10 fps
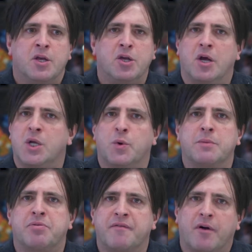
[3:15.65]
you want to
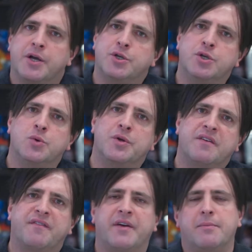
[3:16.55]
provide you and
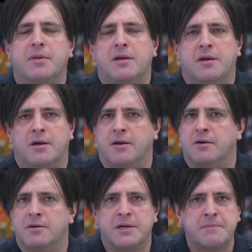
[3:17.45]
your family
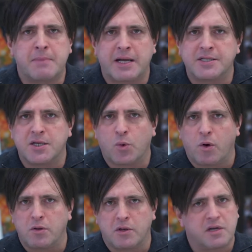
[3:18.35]
an amazing
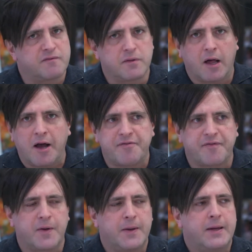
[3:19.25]
quality of
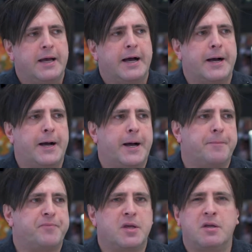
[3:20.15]
life.
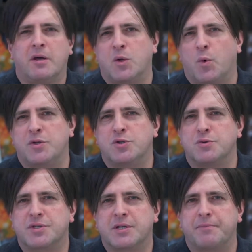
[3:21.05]
You want to
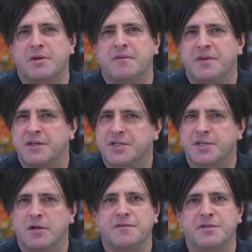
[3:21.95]
do something for
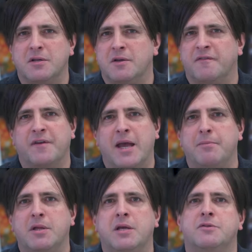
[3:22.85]
yourselves that your
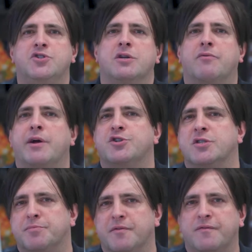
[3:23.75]
family and
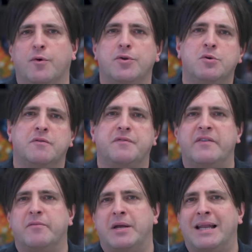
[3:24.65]
generations before you have
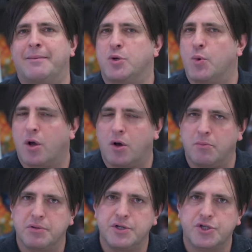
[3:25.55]
never been able to
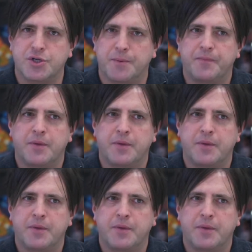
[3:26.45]
accomplish.